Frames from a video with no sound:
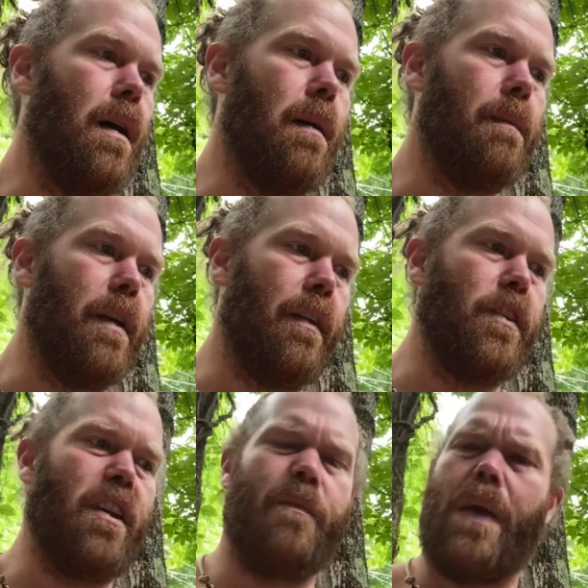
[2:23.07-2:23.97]
there's
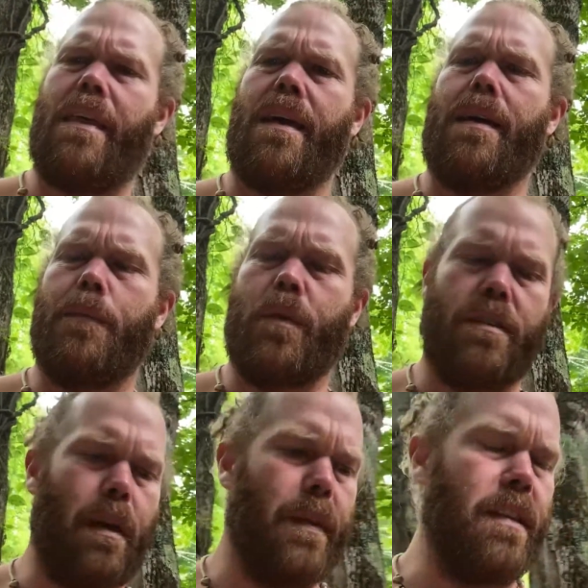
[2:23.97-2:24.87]
self-pity that comes with
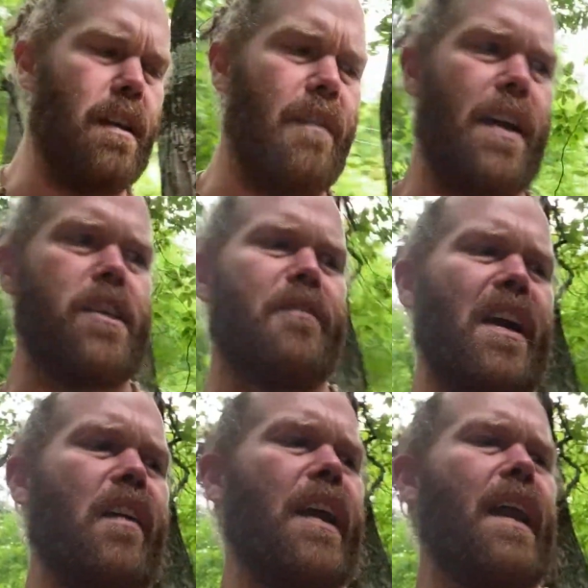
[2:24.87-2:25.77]
some of the stuff as you're
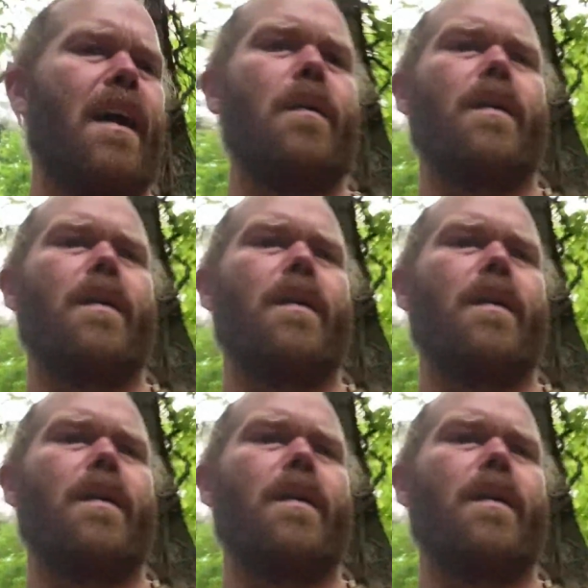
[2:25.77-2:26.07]
figuring it out.